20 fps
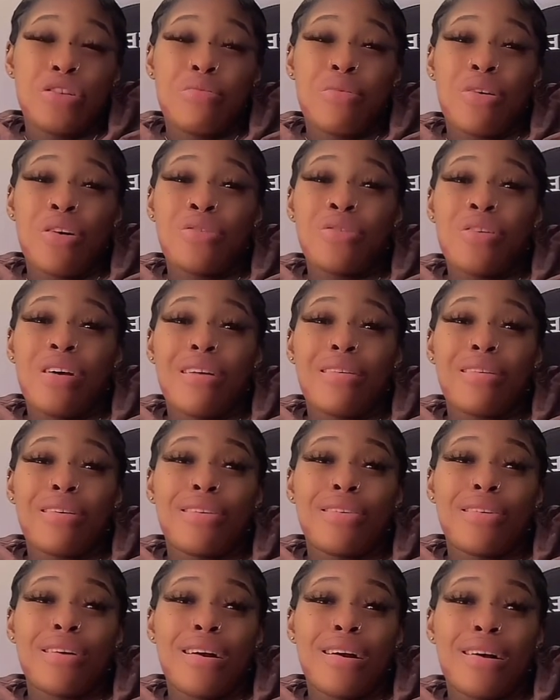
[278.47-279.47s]
So man no
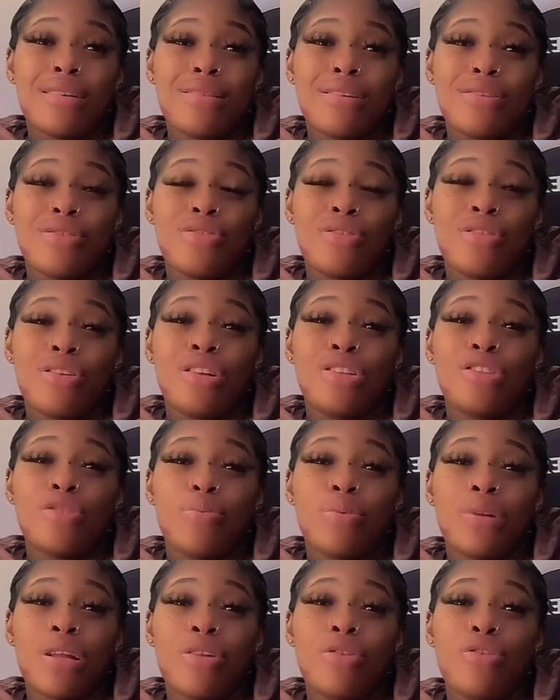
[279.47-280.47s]
cross is when you
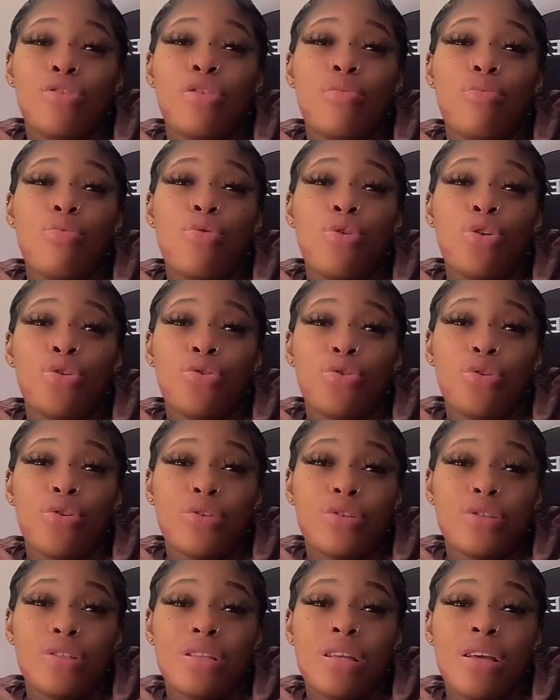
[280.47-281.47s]
itch up in a local
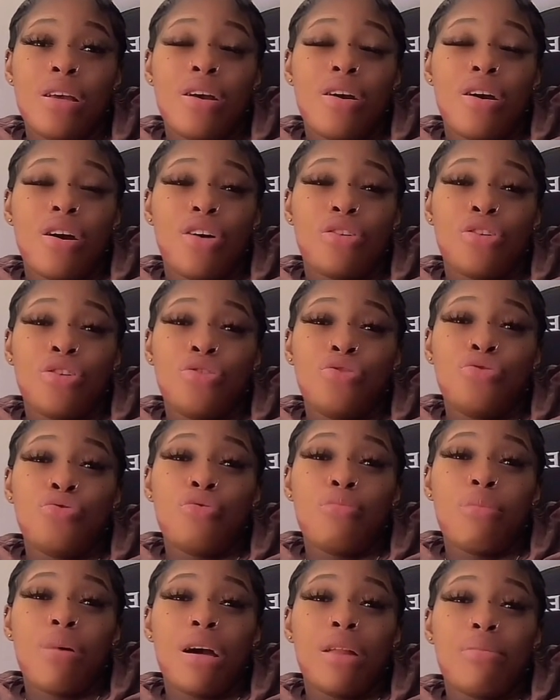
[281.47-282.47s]
borders and a
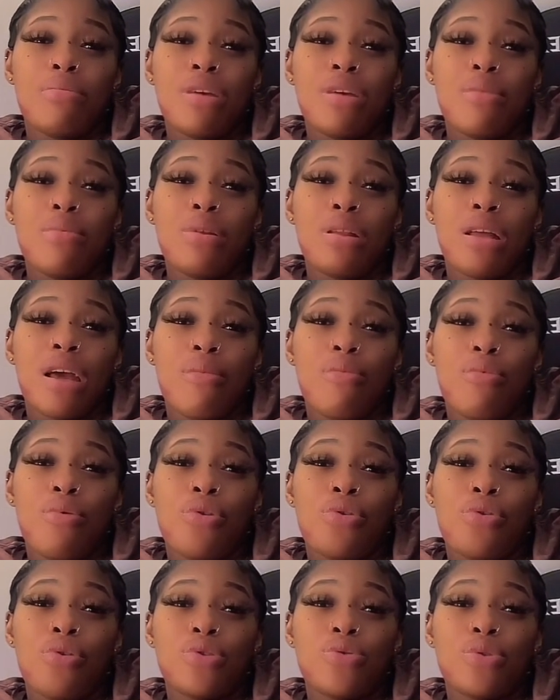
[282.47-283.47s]
newborn baby in a
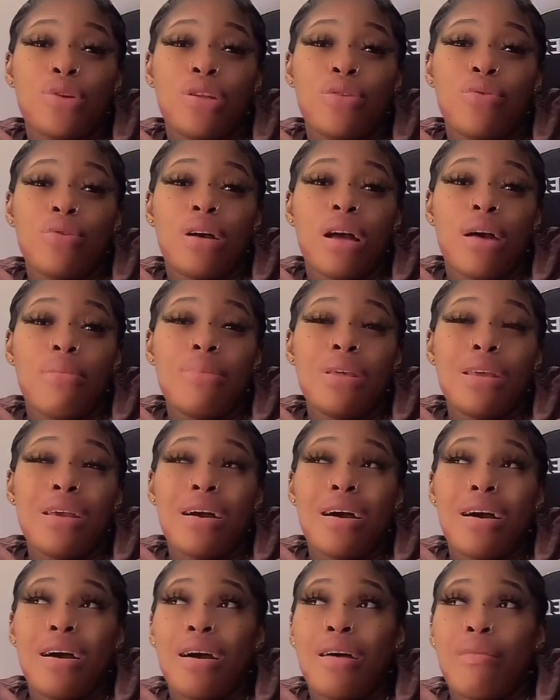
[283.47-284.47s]
borders when you look at
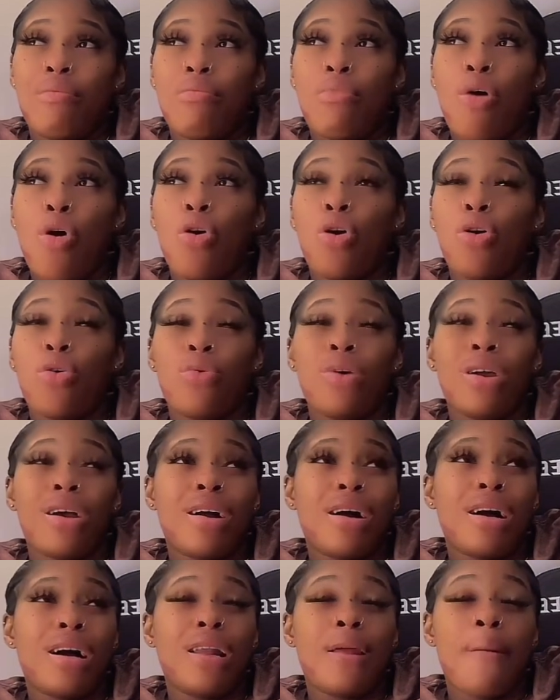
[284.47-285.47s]
be a mug, we
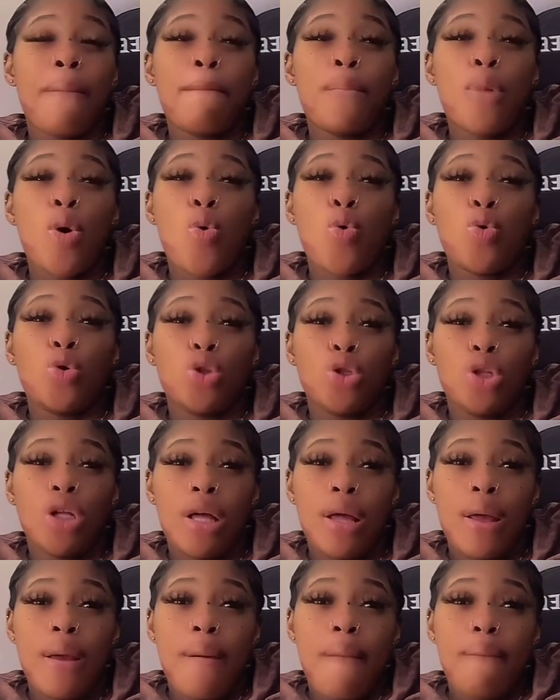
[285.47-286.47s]
call it mole.
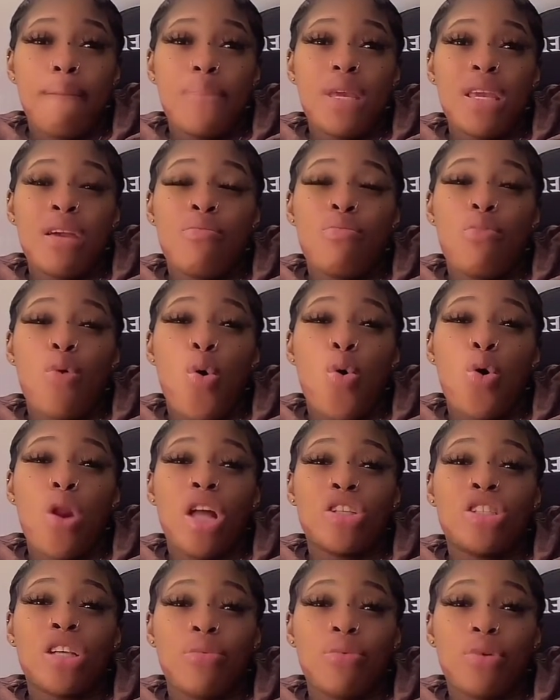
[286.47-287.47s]
Be a
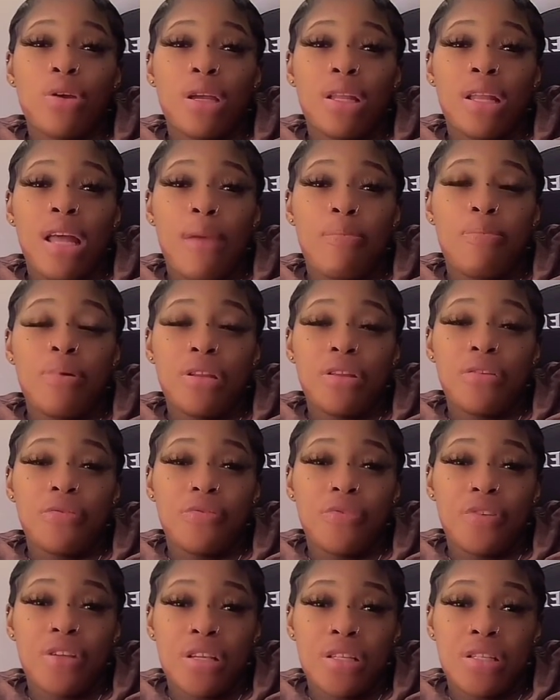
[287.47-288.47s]
mole a drop down in a
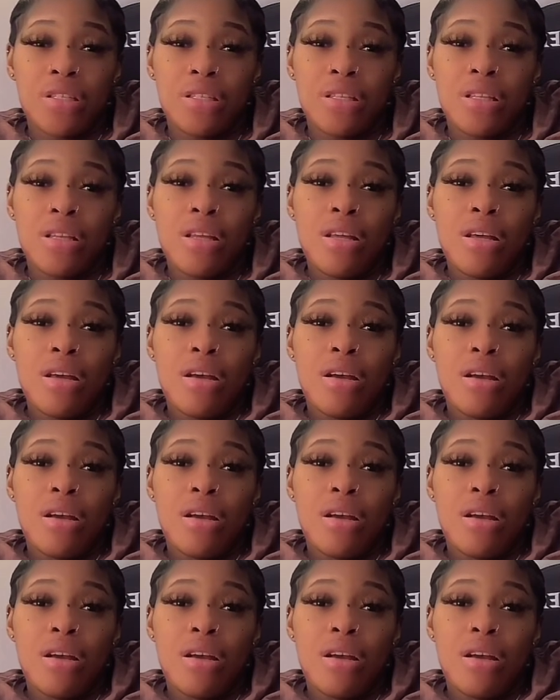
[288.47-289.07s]
pitney face.